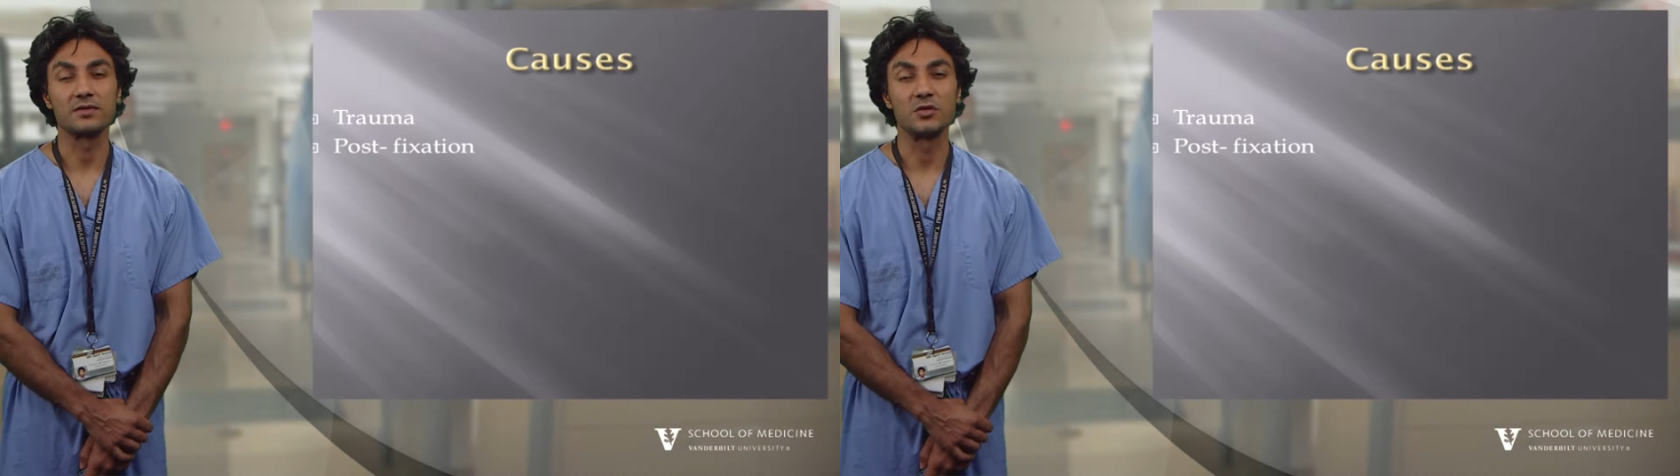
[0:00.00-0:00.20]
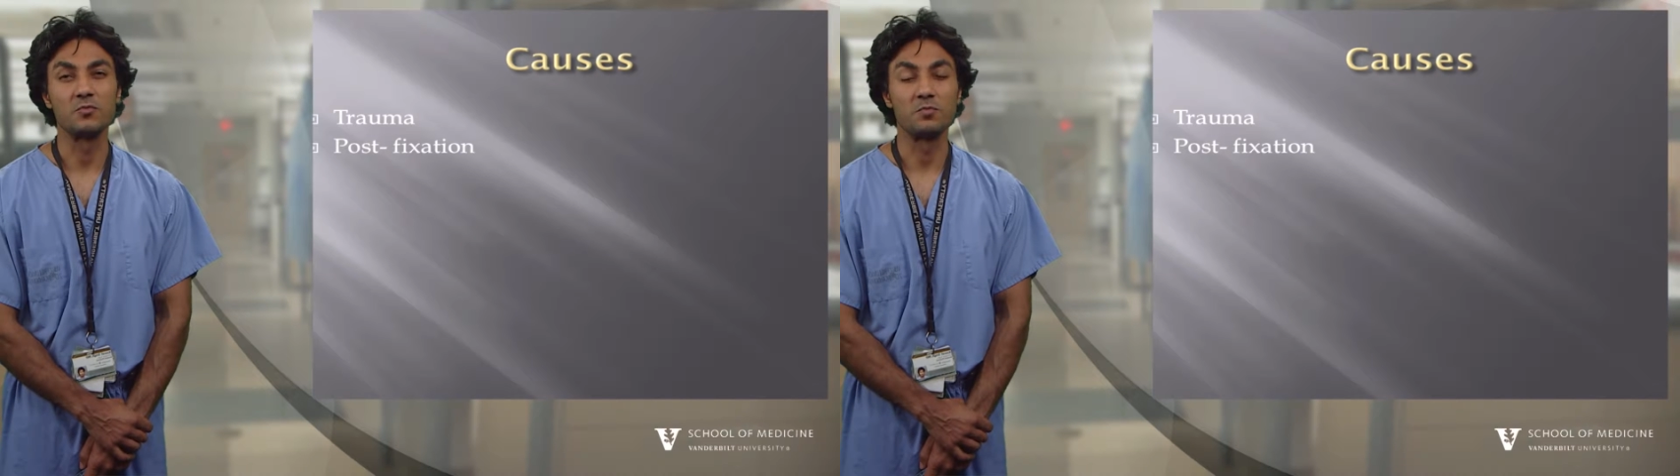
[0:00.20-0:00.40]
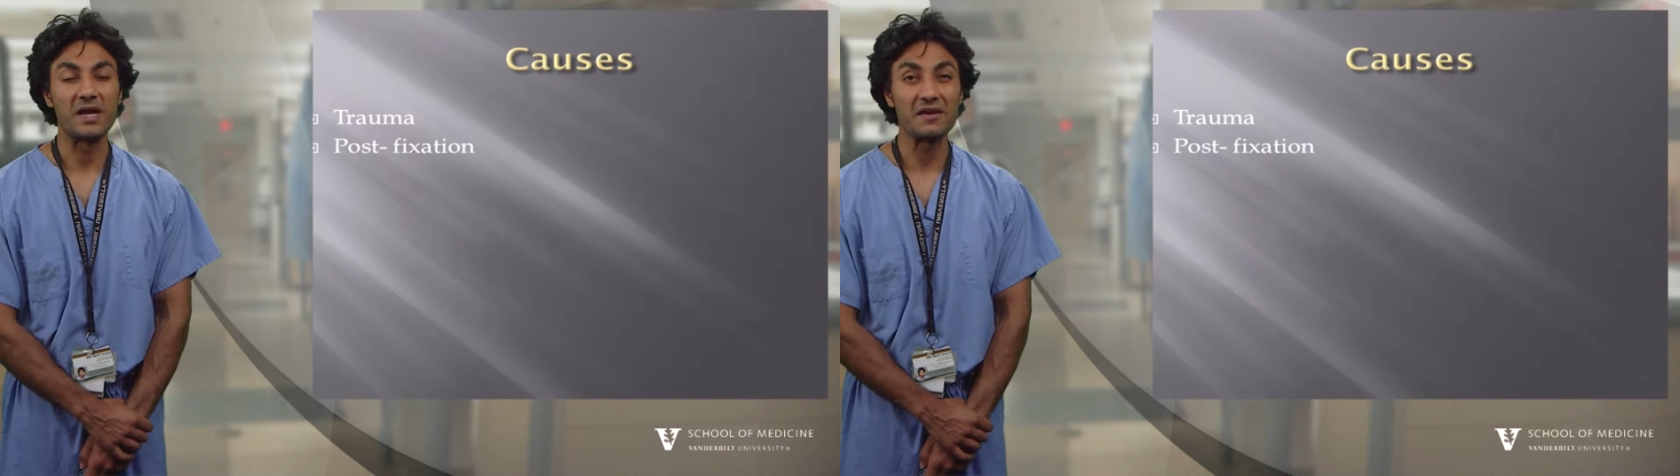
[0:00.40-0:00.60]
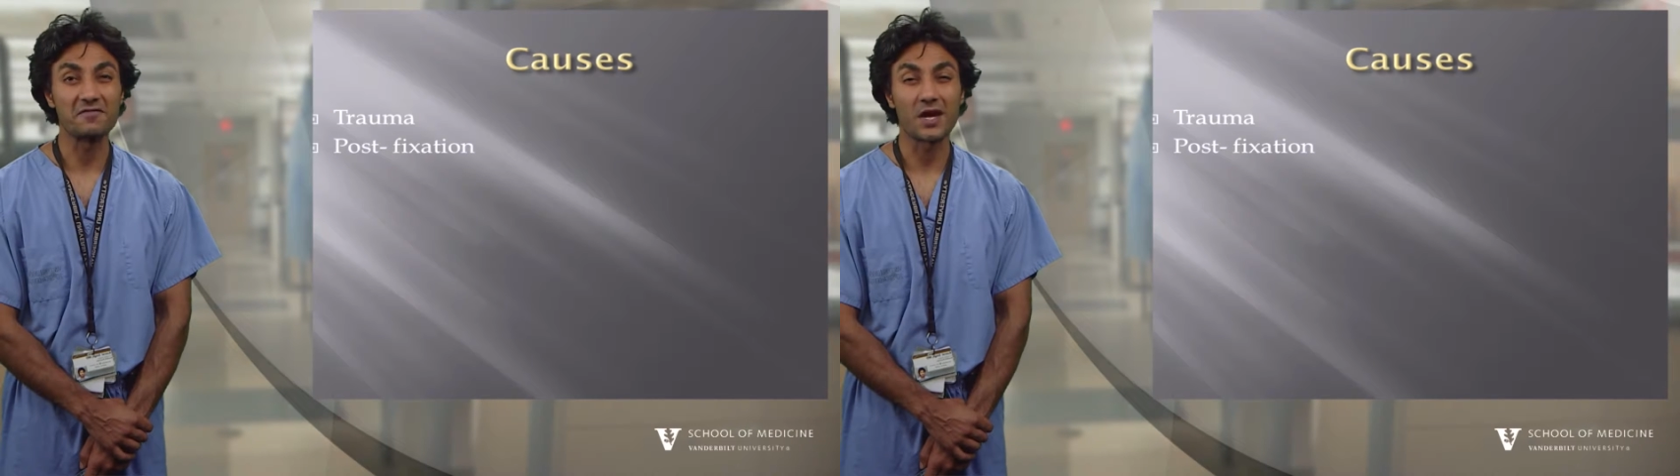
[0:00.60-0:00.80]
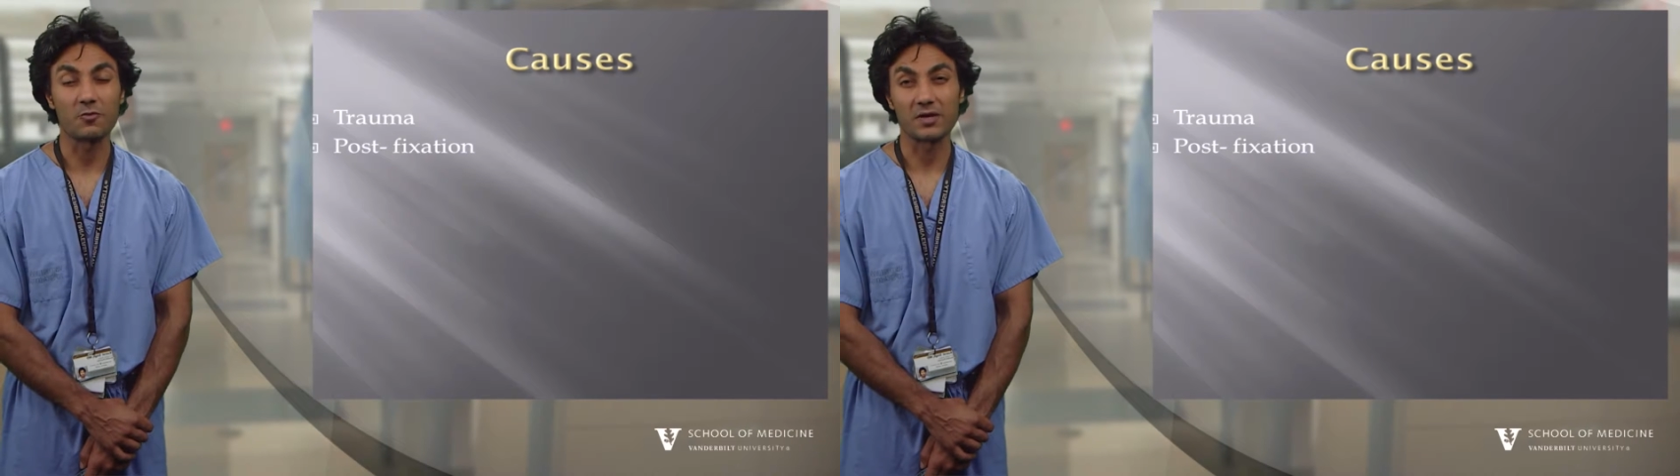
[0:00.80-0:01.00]
you may have
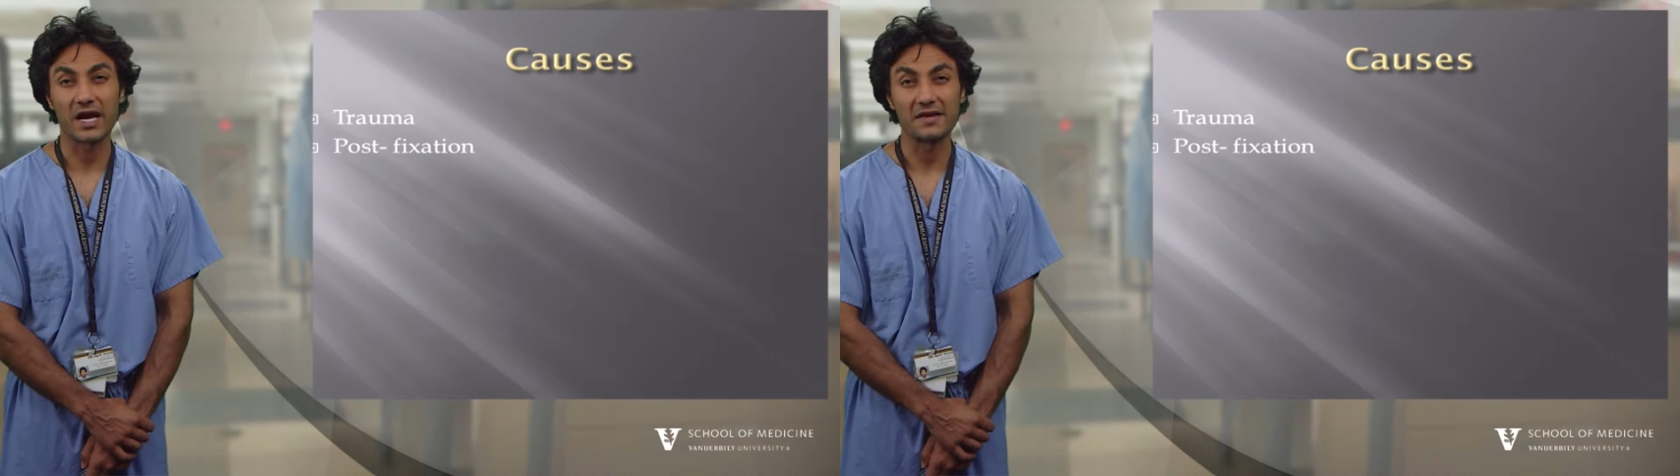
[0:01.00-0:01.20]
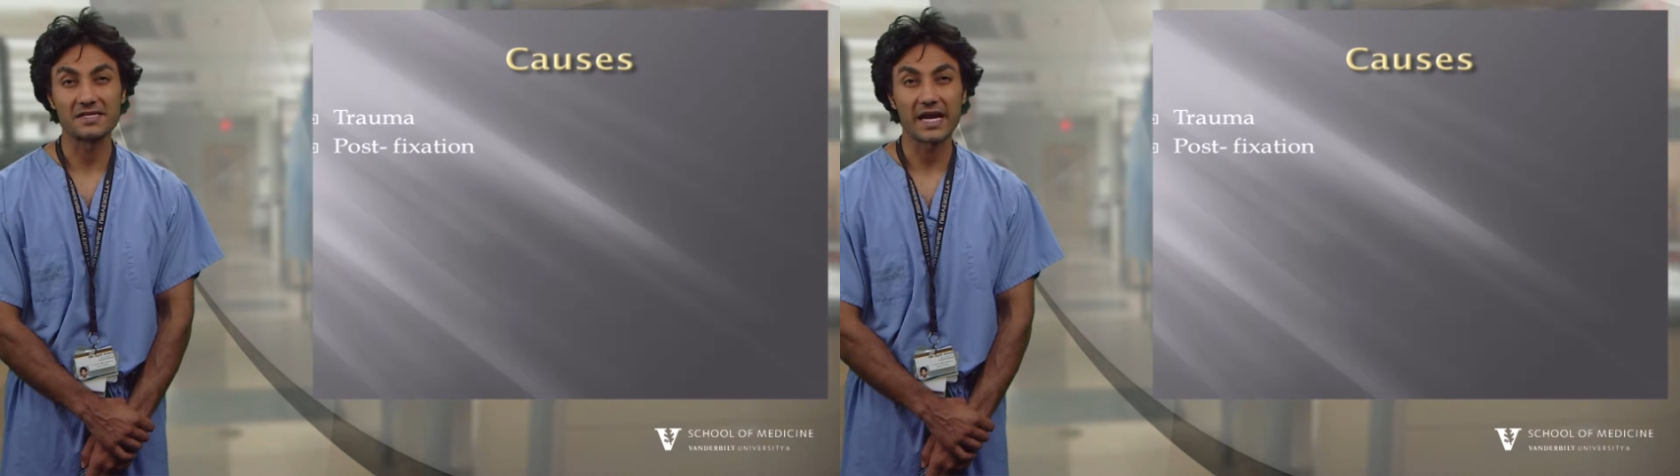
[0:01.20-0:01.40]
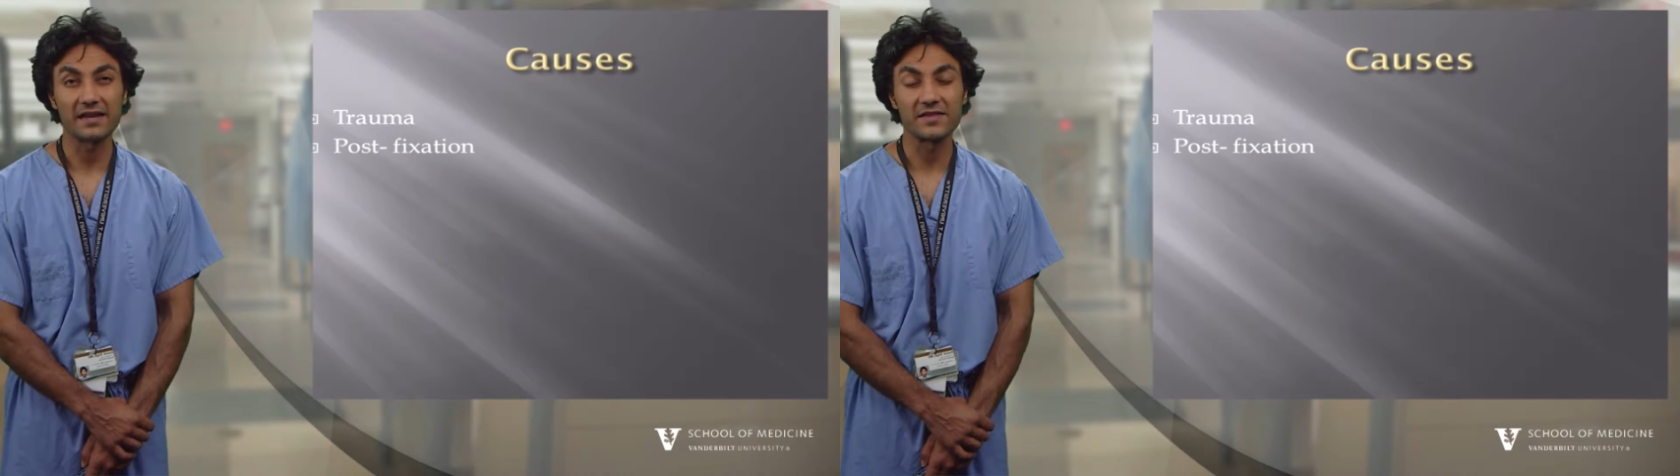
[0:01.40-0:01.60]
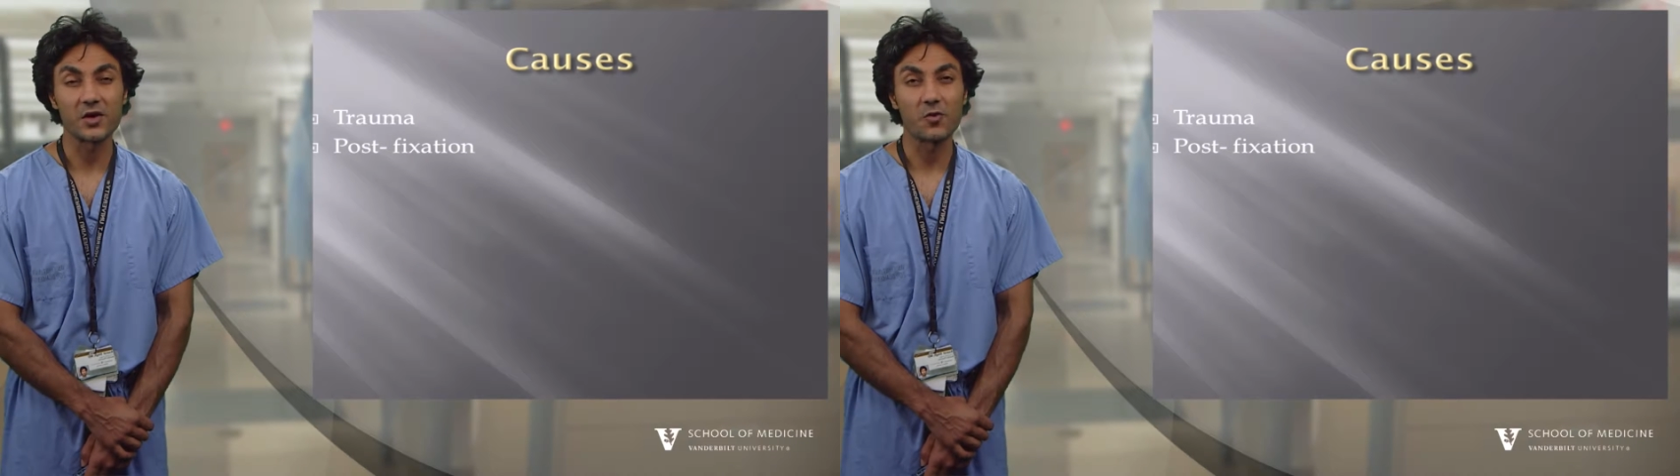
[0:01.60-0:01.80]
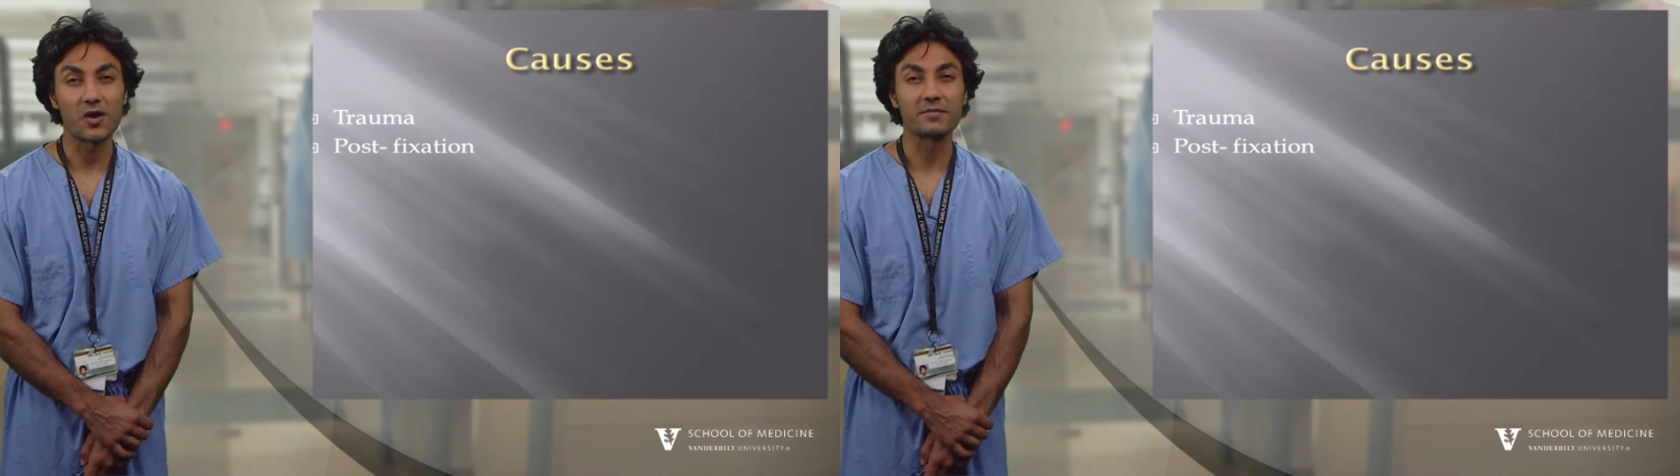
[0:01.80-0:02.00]
thought were kind of tight in the
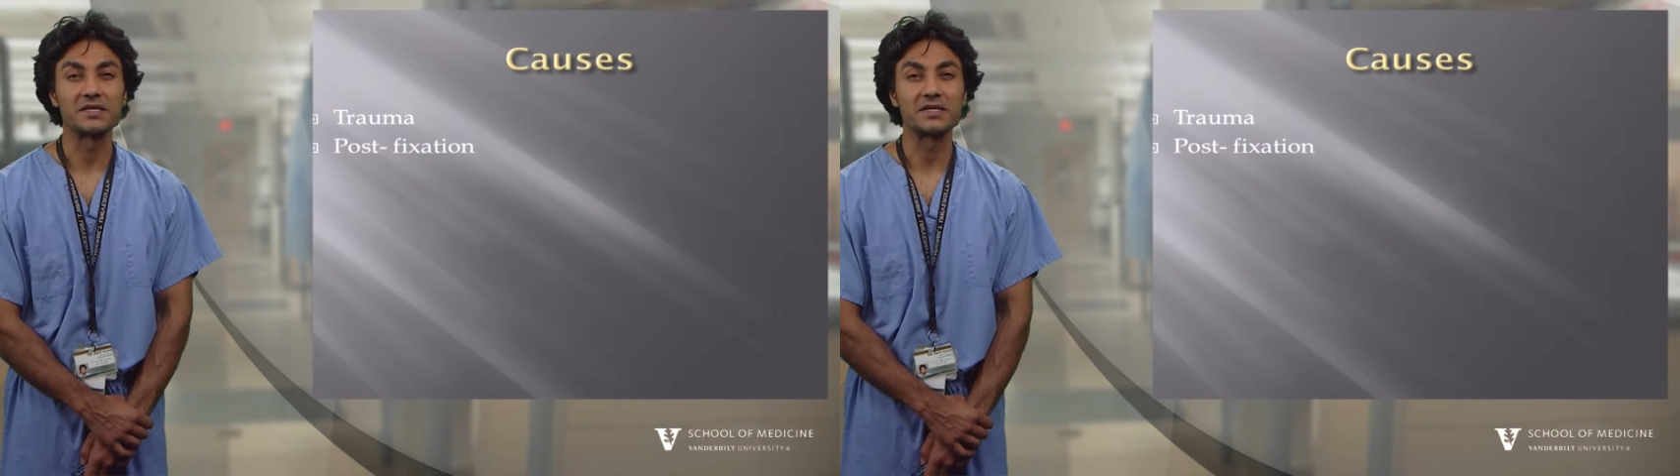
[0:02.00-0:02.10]
OR,